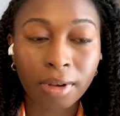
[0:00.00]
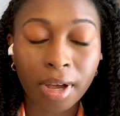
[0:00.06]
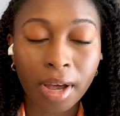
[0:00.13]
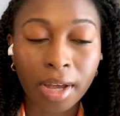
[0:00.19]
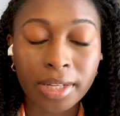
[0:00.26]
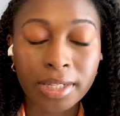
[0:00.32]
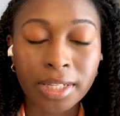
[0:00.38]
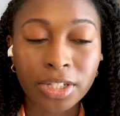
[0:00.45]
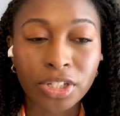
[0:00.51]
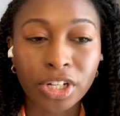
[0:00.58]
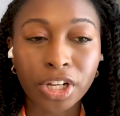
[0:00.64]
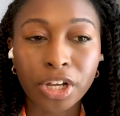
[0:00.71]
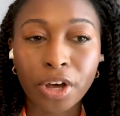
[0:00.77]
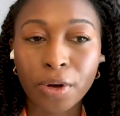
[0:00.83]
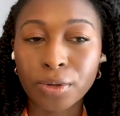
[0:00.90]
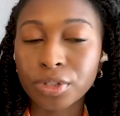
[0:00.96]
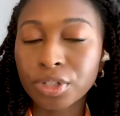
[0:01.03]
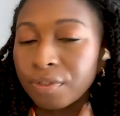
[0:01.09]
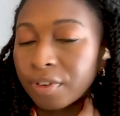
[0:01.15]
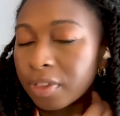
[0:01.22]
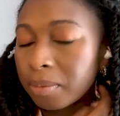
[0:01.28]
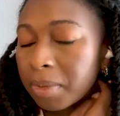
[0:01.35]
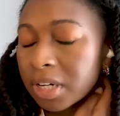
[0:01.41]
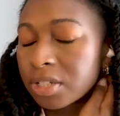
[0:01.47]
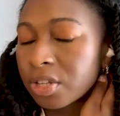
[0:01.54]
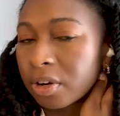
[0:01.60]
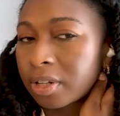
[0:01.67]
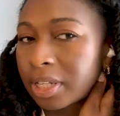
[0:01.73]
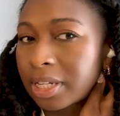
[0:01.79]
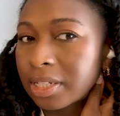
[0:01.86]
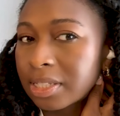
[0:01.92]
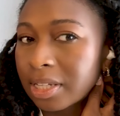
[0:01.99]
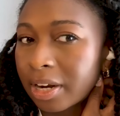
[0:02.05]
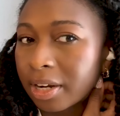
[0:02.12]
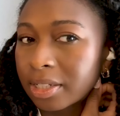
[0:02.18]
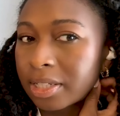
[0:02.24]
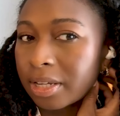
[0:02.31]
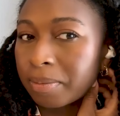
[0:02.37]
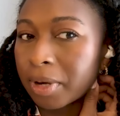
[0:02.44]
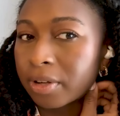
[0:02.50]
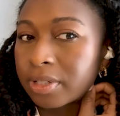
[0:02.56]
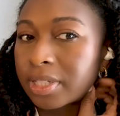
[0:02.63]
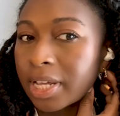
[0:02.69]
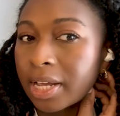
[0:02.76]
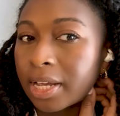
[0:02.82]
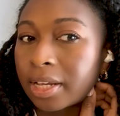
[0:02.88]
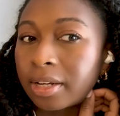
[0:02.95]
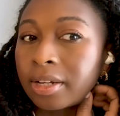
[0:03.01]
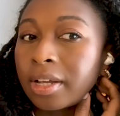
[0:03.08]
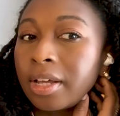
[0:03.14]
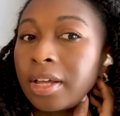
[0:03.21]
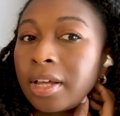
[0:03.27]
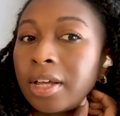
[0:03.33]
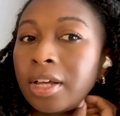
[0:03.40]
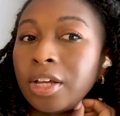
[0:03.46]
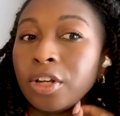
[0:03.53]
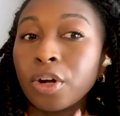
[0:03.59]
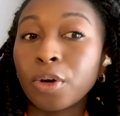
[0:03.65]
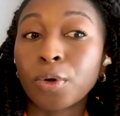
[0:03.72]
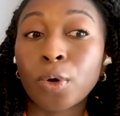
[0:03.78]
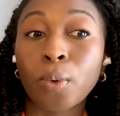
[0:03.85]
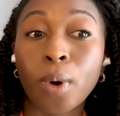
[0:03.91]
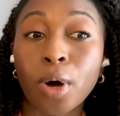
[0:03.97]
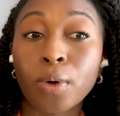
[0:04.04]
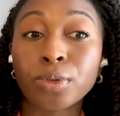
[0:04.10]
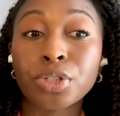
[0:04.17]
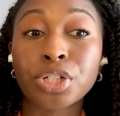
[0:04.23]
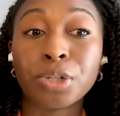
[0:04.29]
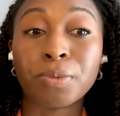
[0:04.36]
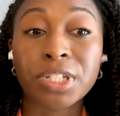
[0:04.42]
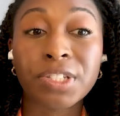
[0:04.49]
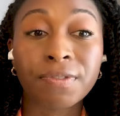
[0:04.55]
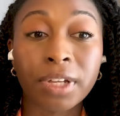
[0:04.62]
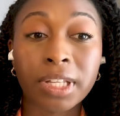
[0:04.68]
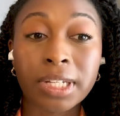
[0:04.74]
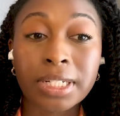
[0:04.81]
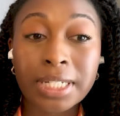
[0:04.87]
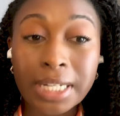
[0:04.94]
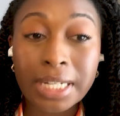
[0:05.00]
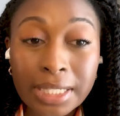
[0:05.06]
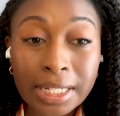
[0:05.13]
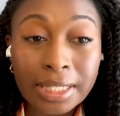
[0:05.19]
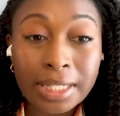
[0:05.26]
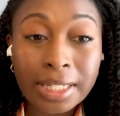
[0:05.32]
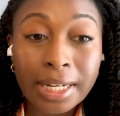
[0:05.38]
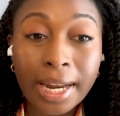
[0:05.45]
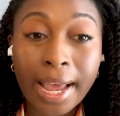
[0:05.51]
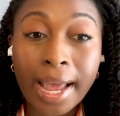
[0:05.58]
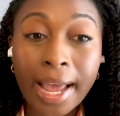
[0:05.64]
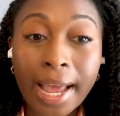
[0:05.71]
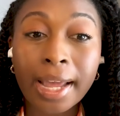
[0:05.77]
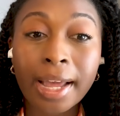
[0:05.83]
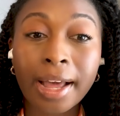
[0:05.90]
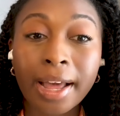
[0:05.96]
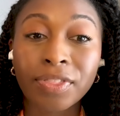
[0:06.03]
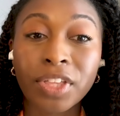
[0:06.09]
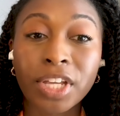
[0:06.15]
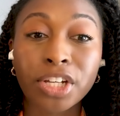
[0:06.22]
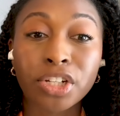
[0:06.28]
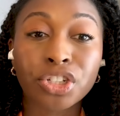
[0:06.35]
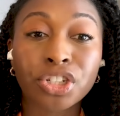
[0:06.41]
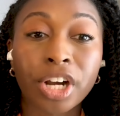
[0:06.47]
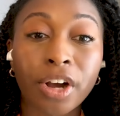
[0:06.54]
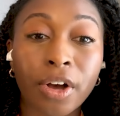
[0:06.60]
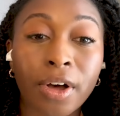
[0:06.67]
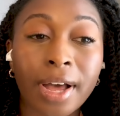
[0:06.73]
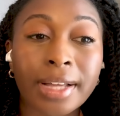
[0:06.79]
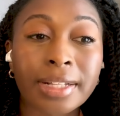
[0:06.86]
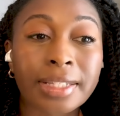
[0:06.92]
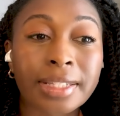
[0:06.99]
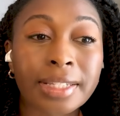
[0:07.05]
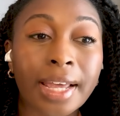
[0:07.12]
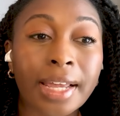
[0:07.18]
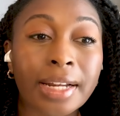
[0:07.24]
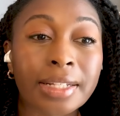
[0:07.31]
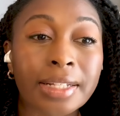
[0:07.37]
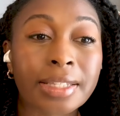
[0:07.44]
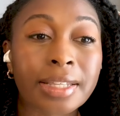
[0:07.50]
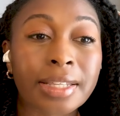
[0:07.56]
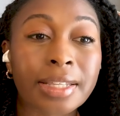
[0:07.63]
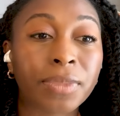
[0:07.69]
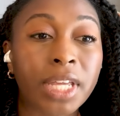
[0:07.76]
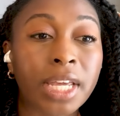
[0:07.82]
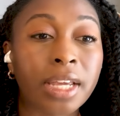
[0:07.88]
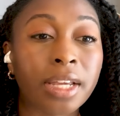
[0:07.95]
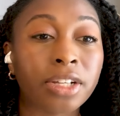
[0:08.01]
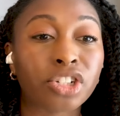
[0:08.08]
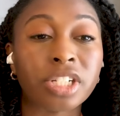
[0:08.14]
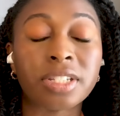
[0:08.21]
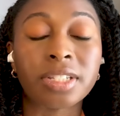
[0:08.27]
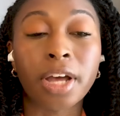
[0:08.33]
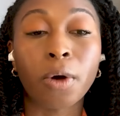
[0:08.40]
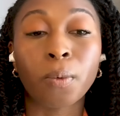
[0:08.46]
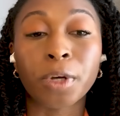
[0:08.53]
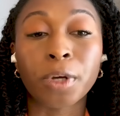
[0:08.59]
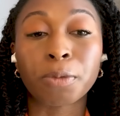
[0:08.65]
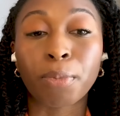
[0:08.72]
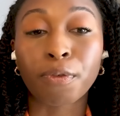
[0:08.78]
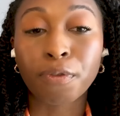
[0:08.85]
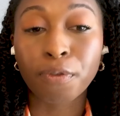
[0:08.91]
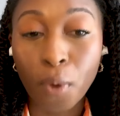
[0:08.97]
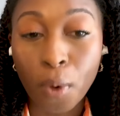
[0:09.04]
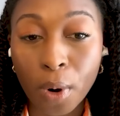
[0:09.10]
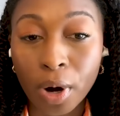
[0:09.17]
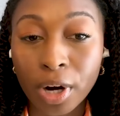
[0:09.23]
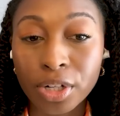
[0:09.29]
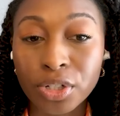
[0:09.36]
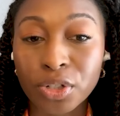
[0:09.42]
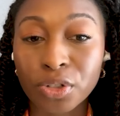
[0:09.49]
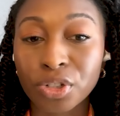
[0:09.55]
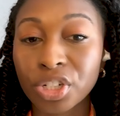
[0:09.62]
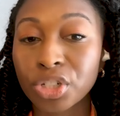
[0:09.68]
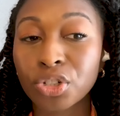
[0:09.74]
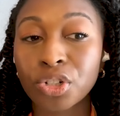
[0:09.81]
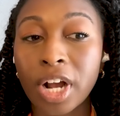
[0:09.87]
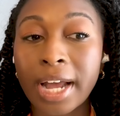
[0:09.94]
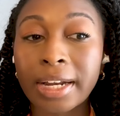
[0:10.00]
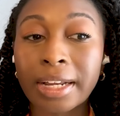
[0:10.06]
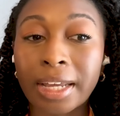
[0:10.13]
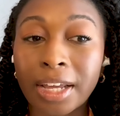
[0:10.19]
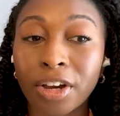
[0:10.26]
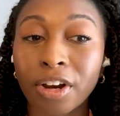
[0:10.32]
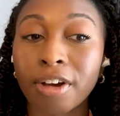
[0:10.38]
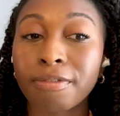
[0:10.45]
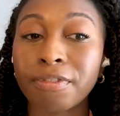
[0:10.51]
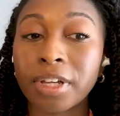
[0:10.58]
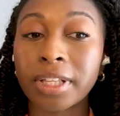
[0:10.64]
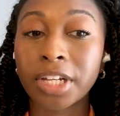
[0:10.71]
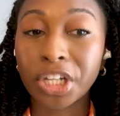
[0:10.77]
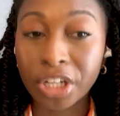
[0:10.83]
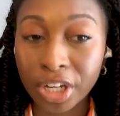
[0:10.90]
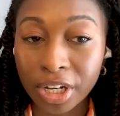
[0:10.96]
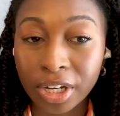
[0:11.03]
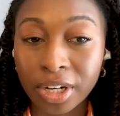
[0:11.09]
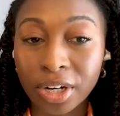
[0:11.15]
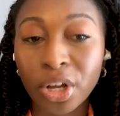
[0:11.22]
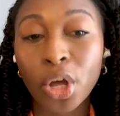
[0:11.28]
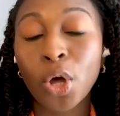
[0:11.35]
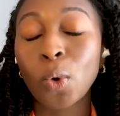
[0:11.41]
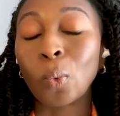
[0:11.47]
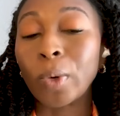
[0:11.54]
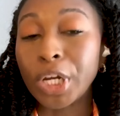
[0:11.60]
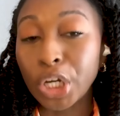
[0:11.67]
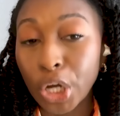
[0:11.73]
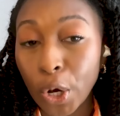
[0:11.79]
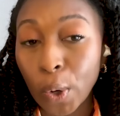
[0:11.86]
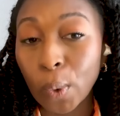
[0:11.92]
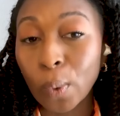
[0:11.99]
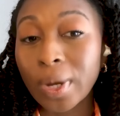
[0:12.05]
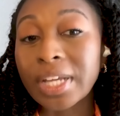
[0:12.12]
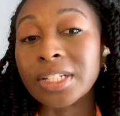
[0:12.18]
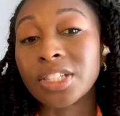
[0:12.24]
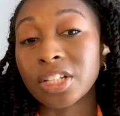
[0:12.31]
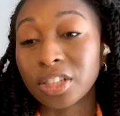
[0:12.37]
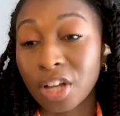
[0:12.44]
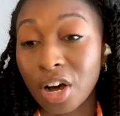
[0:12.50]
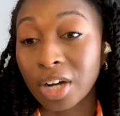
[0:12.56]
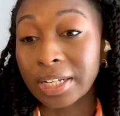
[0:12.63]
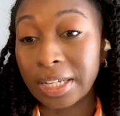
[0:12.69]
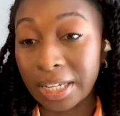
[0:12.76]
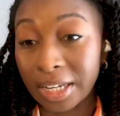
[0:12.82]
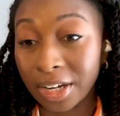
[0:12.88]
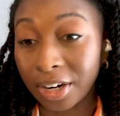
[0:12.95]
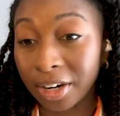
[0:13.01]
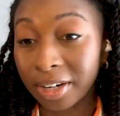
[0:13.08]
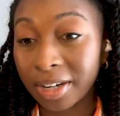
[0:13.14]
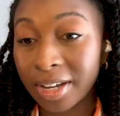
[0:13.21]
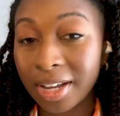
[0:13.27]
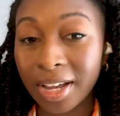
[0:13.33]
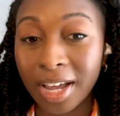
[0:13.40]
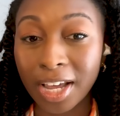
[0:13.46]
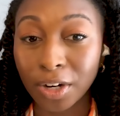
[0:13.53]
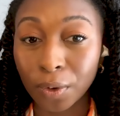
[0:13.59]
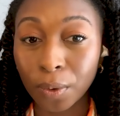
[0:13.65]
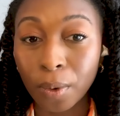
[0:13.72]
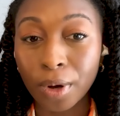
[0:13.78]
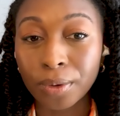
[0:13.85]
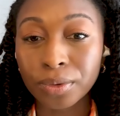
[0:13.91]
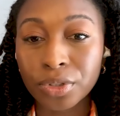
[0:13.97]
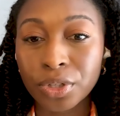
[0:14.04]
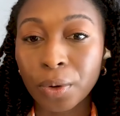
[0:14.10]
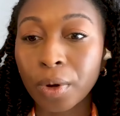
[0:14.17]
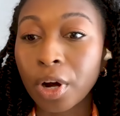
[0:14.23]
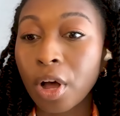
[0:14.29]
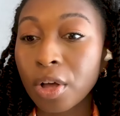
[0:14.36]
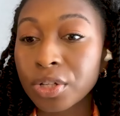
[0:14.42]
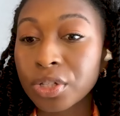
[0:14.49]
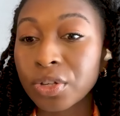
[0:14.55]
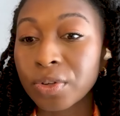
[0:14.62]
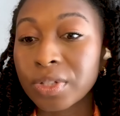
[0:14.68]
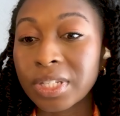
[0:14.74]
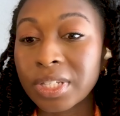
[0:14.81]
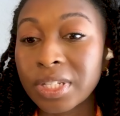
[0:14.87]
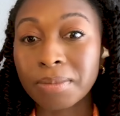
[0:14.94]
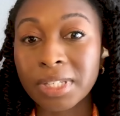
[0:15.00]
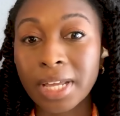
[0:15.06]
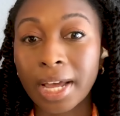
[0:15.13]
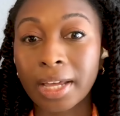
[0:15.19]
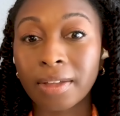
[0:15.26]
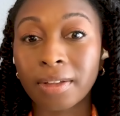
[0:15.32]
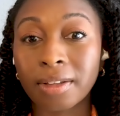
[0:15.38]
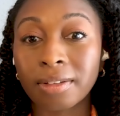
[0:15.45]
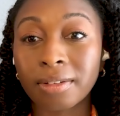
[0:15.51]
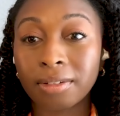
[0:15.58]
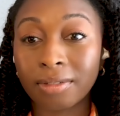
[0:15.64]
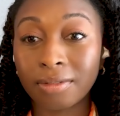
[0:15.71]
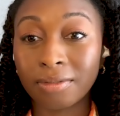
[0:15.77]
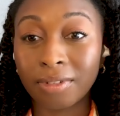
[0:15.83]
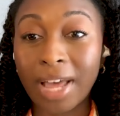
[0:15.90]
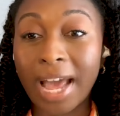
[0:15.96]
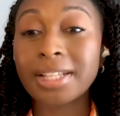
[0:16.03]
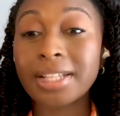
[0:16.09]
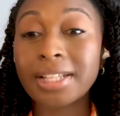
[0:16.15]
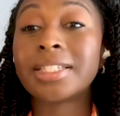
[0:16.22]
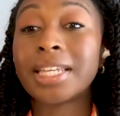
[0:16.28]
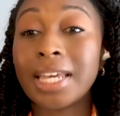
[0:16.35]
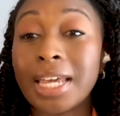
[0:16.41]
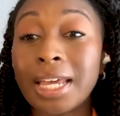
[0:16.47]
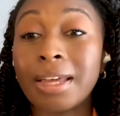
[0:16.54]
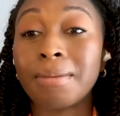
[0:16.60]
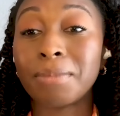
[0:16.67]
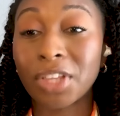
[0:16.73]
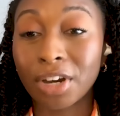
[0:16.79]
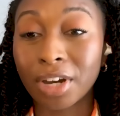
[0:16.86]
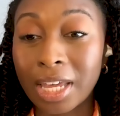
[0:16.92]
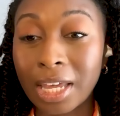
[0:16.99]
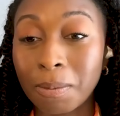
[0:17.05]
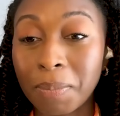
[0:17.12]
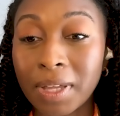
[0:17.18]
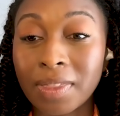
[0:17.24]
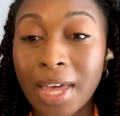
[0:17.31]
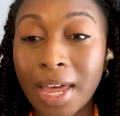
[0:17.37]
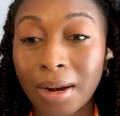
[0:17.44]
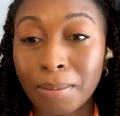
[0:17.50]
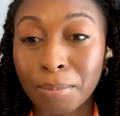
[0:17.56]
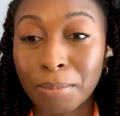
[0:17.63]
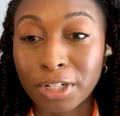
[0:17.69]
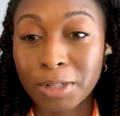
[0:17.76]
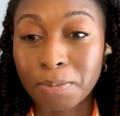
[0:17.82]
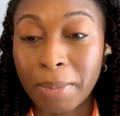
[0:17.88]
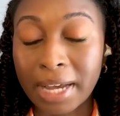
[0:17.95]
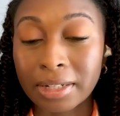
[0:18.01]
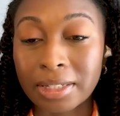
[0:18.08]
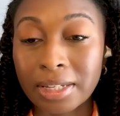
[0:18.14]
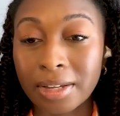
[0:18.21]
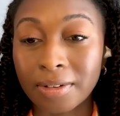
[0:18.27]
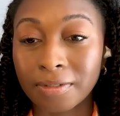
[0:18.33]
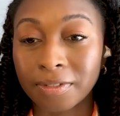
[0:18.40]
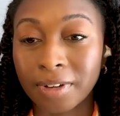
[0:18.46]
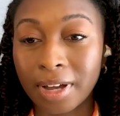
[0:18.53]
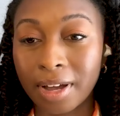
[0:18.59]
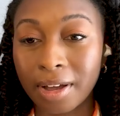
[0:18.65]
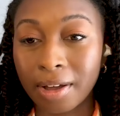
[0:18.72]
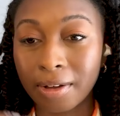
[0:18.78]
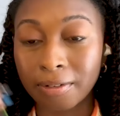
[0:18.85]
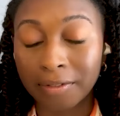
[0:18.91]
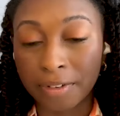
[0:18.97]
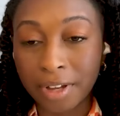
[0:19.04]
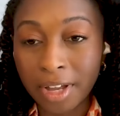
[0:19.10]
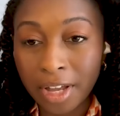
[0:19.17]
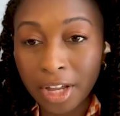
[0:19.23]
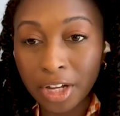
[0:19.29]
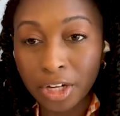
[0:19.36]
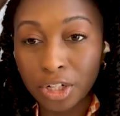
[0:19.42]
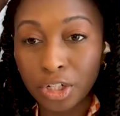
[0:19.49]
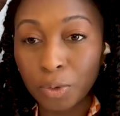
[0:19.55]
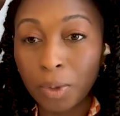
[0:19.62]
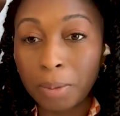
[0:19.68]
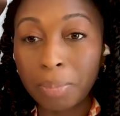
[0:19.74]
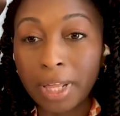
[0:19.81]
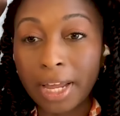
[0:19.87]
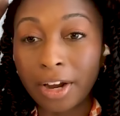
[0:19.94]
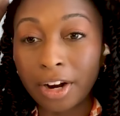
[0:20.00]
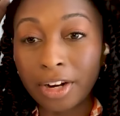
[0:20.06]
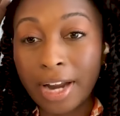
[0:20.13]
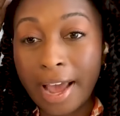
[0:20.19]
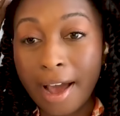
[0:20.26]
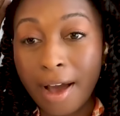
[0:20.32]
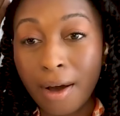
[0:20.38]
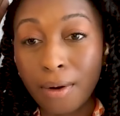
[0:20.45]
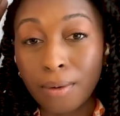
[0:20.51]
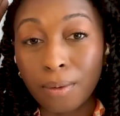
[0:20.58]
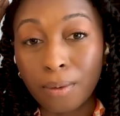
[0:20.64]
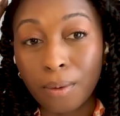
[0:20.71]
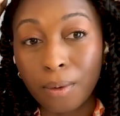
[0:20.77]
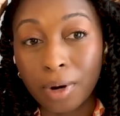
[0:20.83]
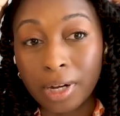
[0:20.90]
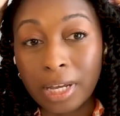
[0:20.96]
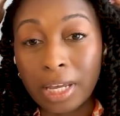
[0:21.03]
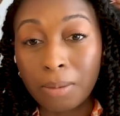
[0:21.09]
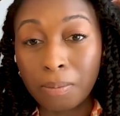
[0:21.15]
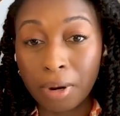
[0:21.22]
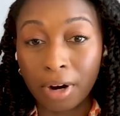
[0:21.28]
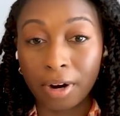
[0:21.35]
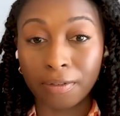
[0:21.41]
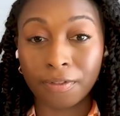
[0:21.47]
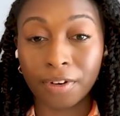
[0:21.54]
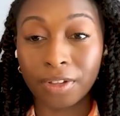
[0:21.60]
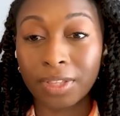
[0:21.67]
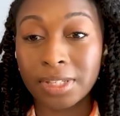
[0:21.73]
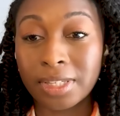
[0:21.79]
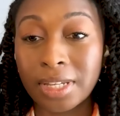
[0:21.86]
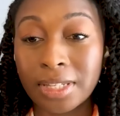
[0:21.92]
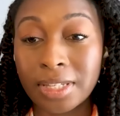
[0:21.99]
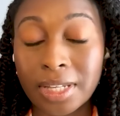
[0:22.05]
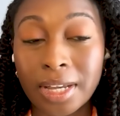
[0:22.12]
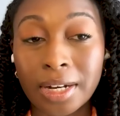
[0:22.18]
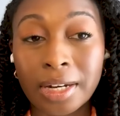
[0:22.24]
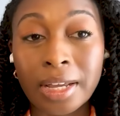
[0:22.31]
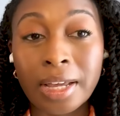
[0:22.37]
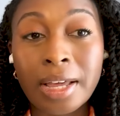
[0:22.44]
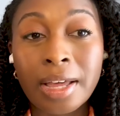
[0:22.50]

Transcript: Assistant coach for the Minnesota Lynx, Eric Tebow, said, you know, quote, she was feeling decent today. I think Sheryl had said it's something she's dealt with before, so just trying to get her feeling good. We know it's a long year, end quote. So it also seems like as a team, they're keeping that in perspective of, do we play her now or keep her for the season?